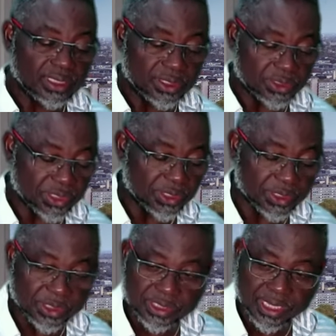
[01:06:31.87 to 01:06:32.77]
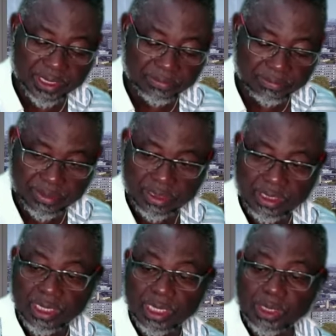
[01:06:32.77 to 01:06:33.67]
In Jesus' name.
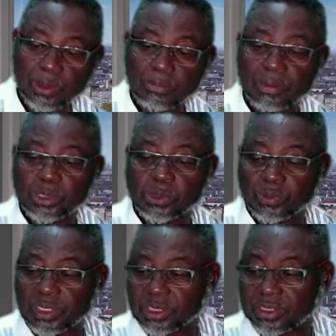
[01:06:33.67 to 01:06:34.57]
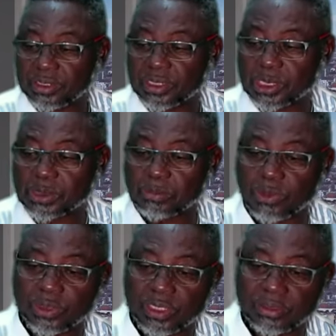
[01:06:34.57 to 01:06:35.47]
God bless you richly this
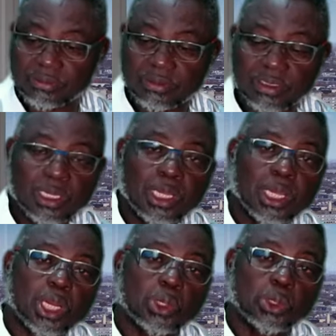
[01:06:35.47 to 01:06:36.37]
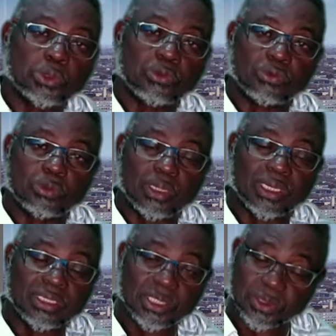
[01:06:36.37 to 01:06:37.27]
morning. Koduvu
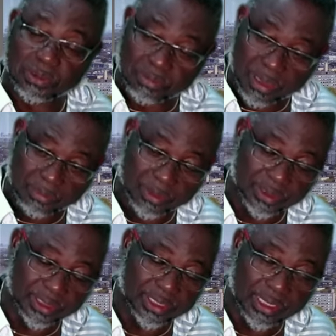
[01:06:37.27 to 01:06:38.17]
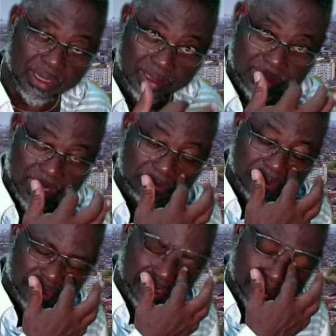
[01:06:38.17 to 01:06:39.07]
Benis, remember again our time
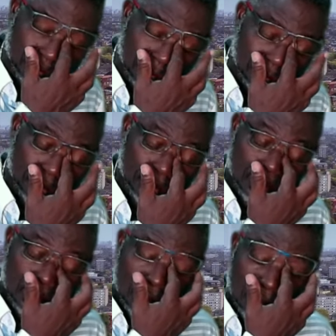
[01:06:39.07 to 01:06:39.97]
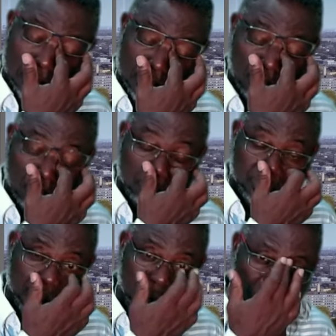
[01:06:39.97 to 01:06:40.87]
together, 7
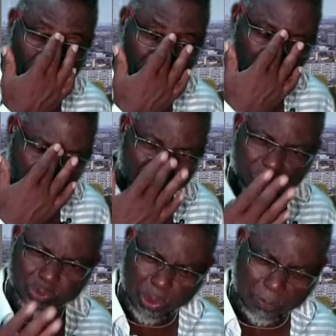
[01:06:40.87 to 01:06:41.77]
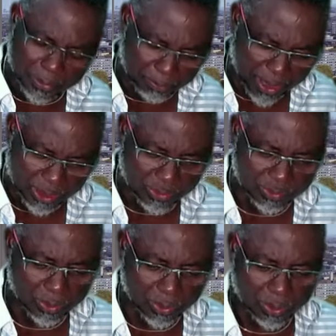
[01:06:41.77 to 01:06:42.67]
p.m. tomorrow. If you've not been part
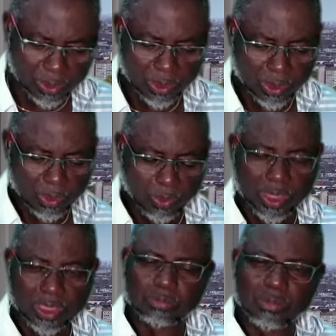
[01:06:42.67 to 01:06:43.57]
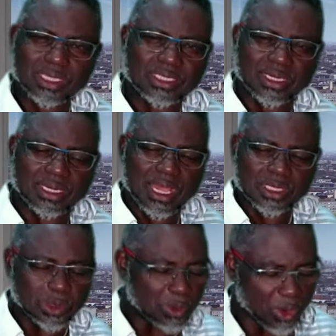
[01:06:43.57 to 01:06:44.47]
of the Wealth
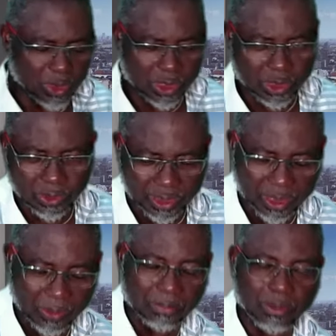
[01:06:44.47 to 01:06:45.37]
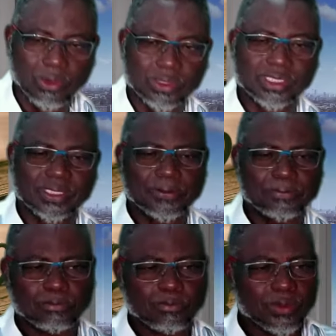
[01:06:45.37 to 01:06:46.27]
Masterclass, you ought to get on board.
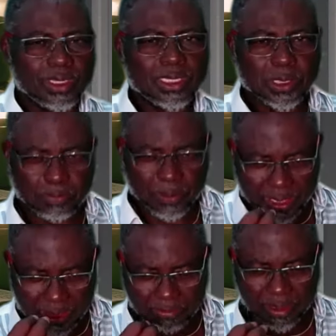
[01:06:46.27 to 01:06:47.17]
Spend